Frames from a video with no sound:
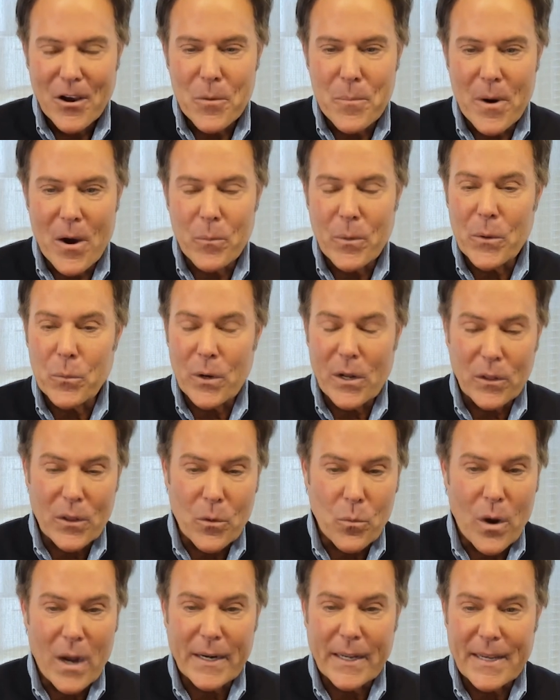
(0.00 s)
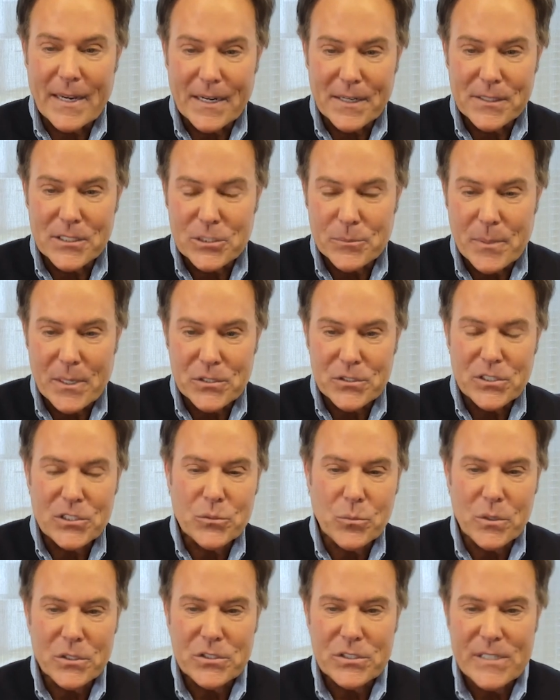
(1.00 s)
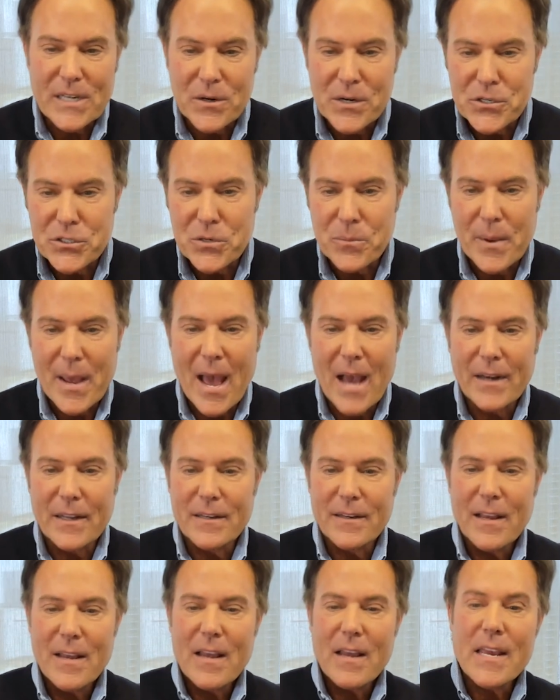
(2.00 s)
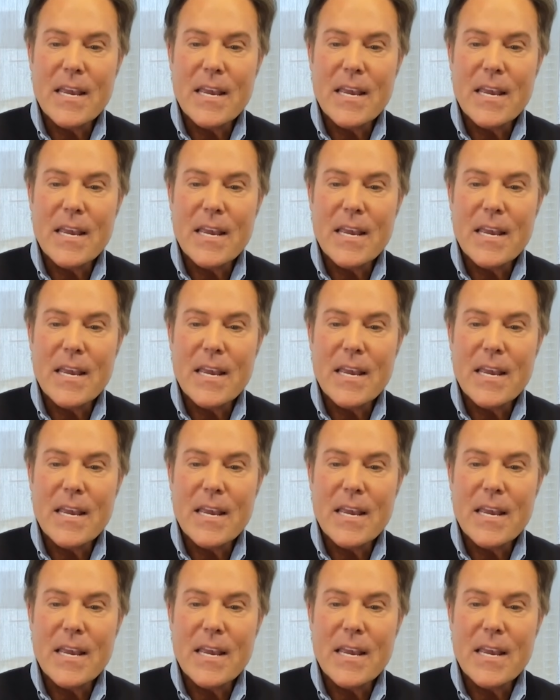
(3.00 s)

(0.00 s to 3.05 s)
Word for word: But we really want to get in this business. We're serious about it.